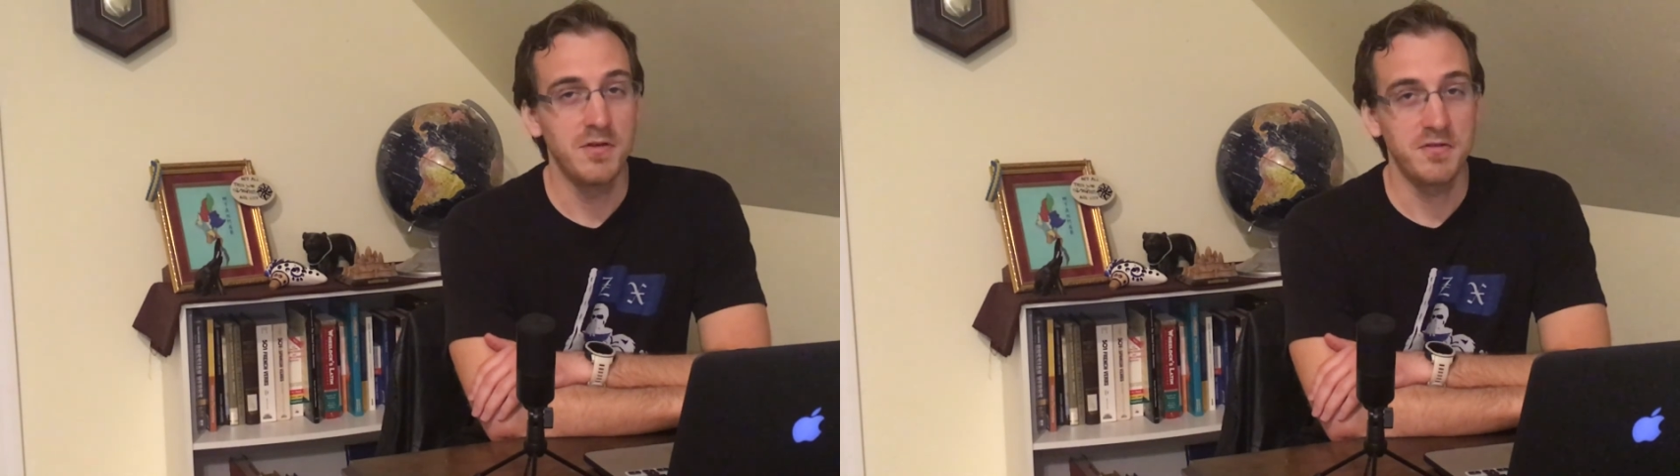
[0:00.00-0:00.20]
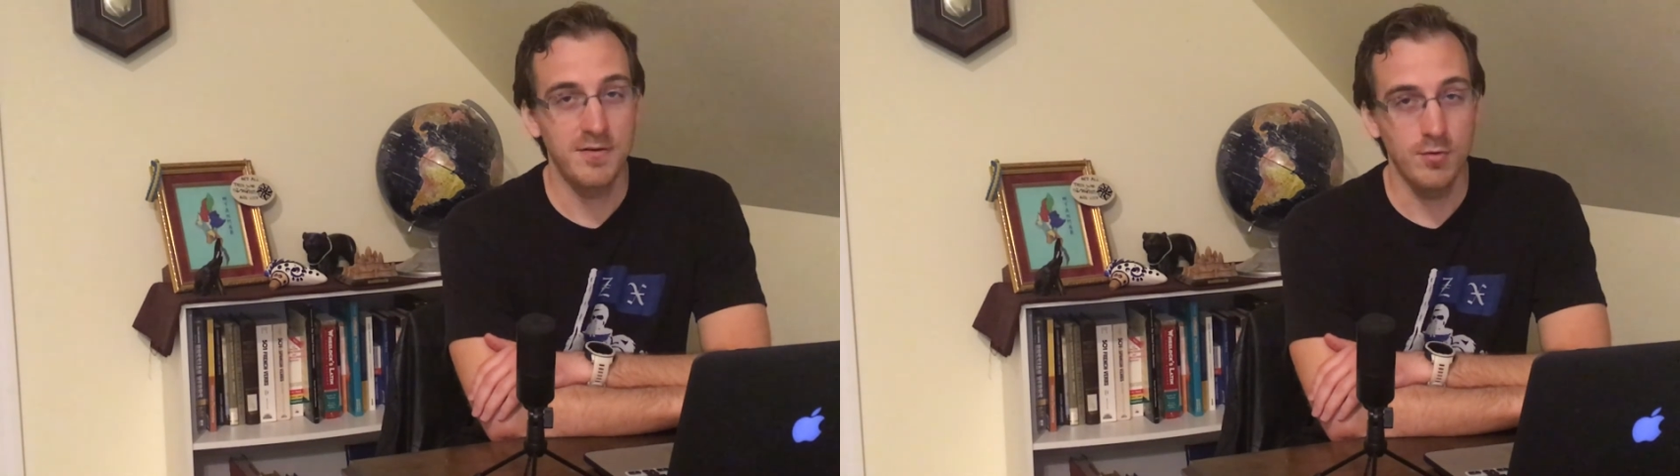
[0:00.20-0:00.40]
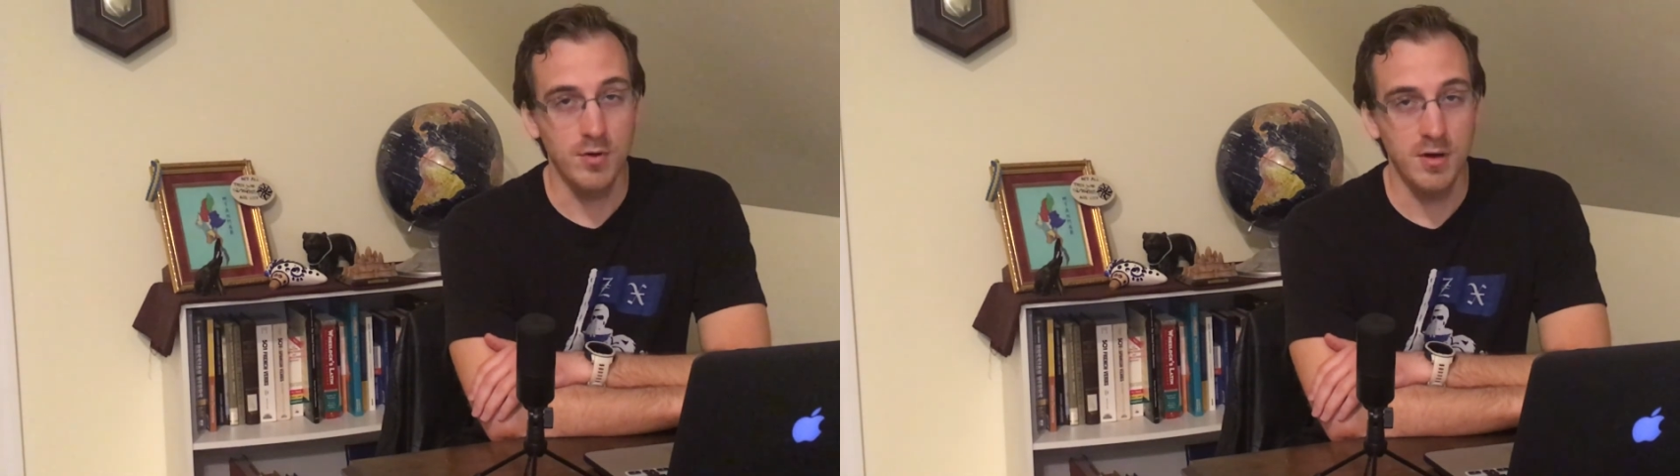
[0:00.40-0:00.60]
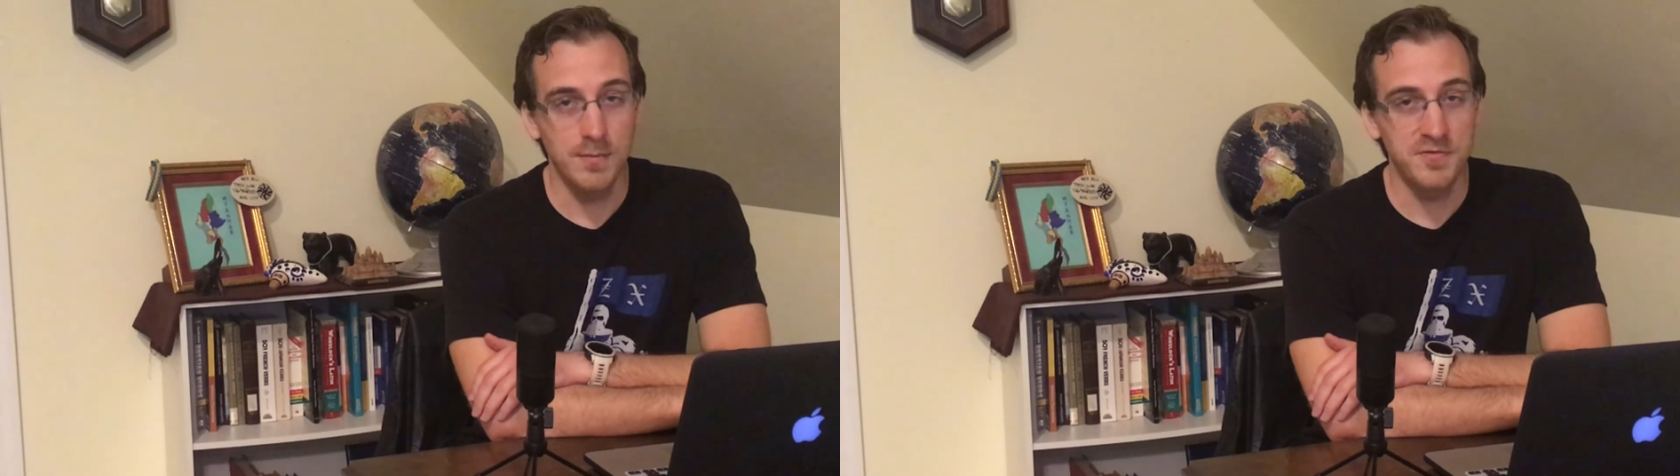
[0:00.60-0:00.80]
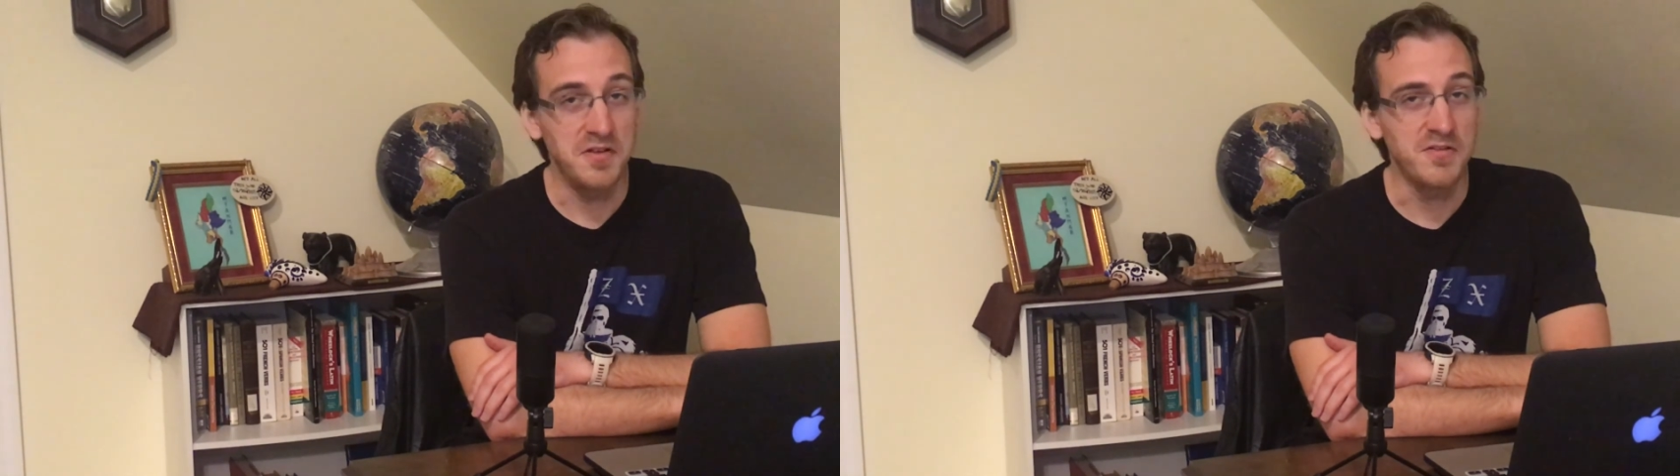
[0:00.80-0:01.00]
several
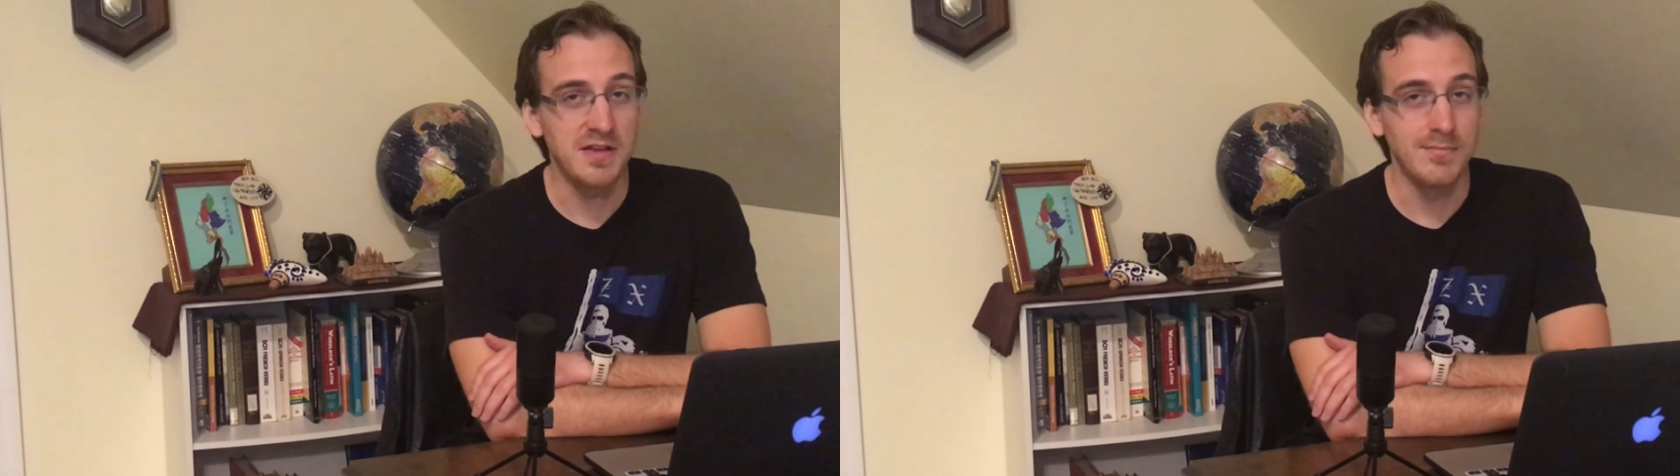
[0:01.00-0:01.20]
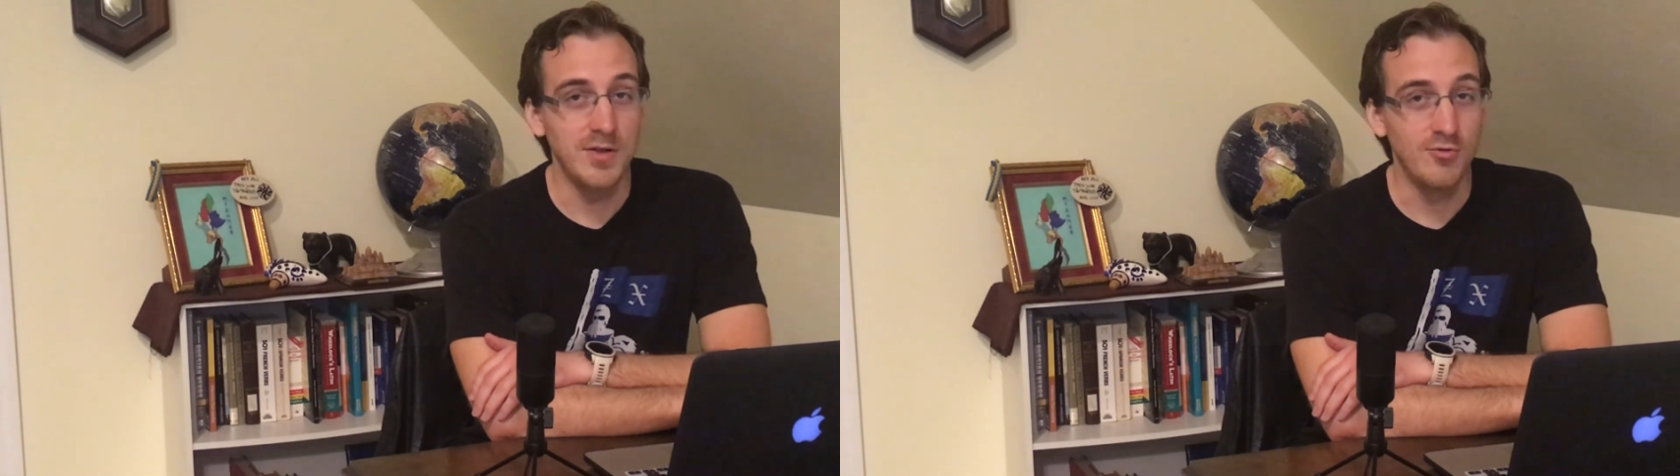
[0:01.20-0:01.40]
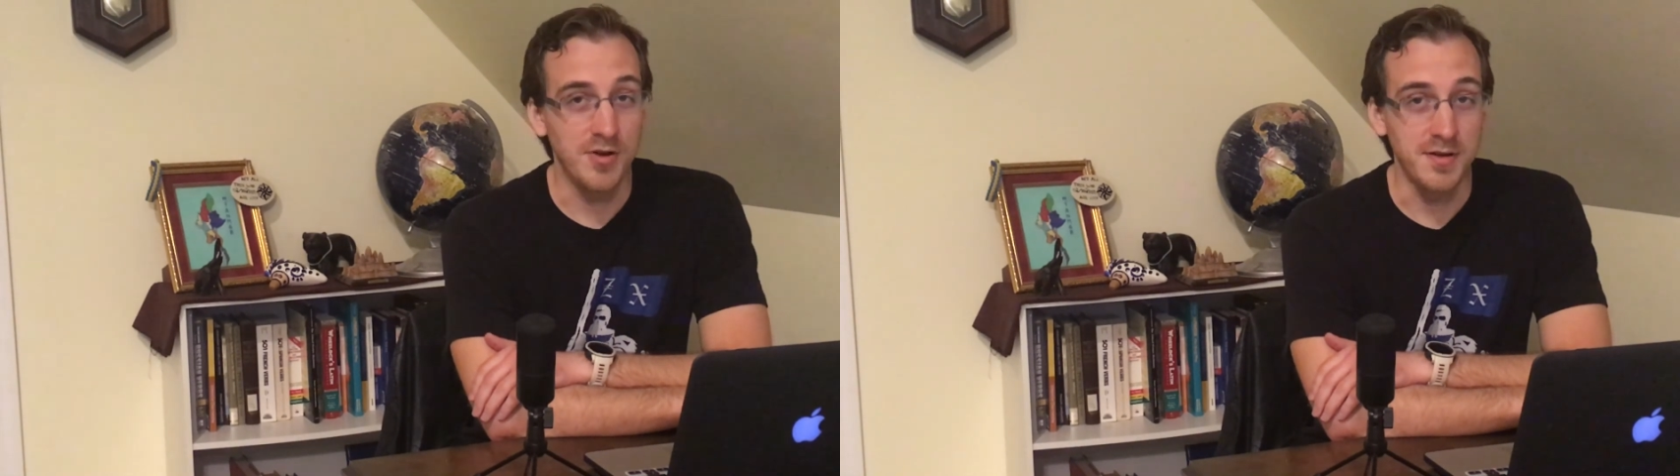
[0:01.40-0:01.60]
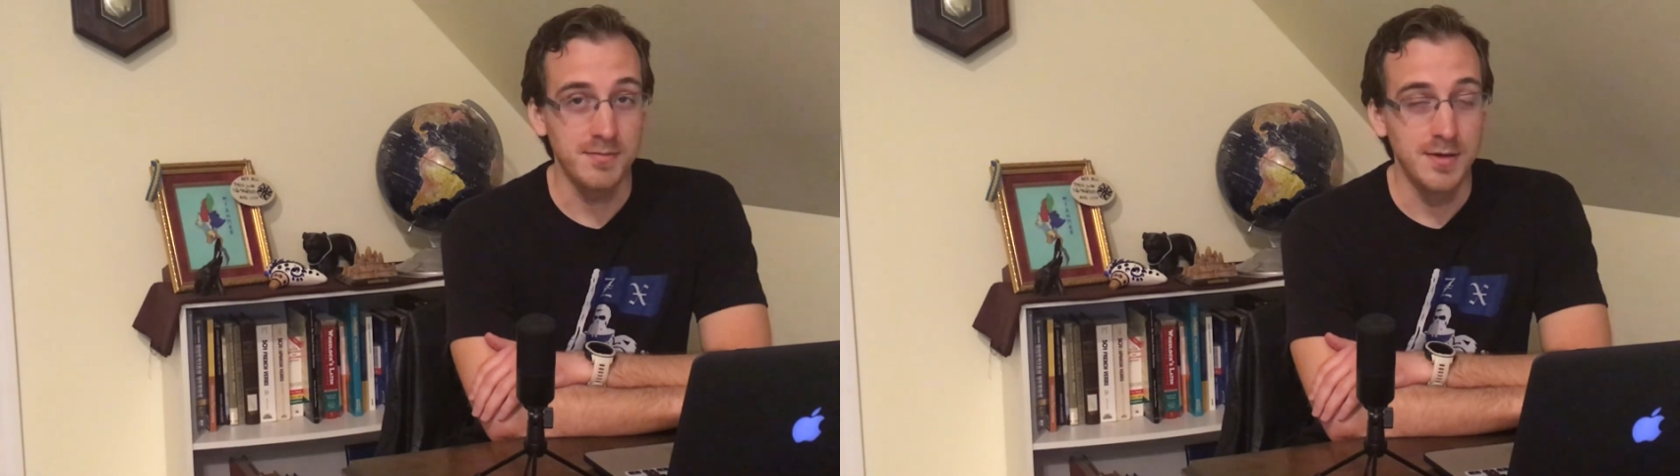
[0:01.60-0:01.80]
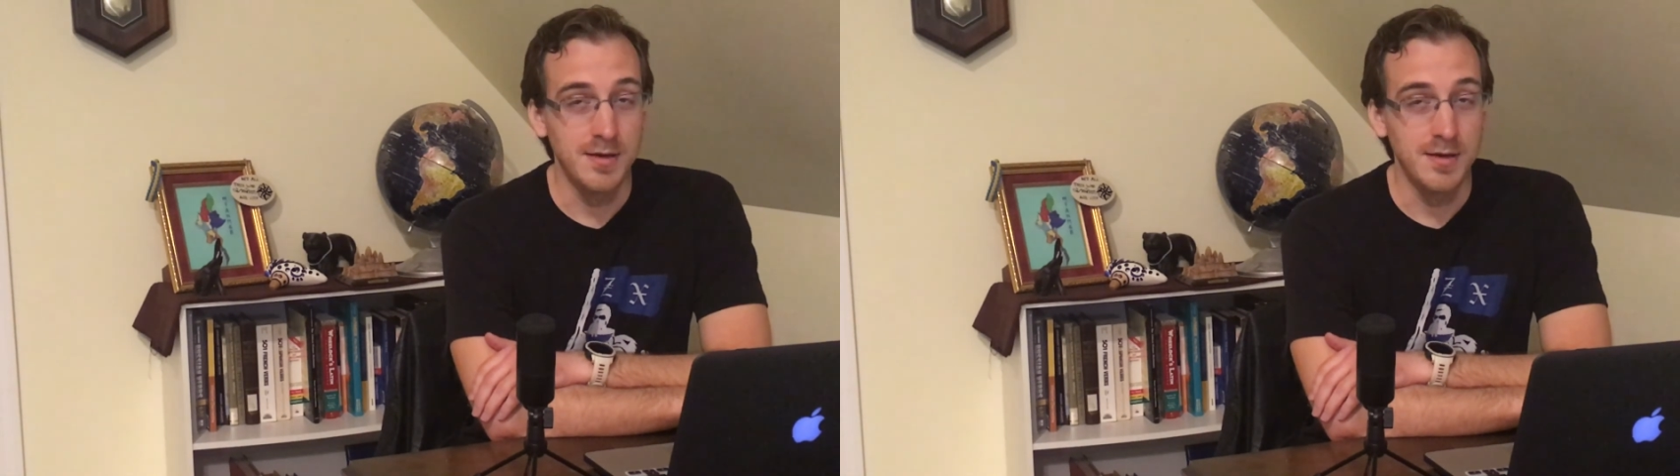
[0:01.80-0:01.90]
cups each time they drink it.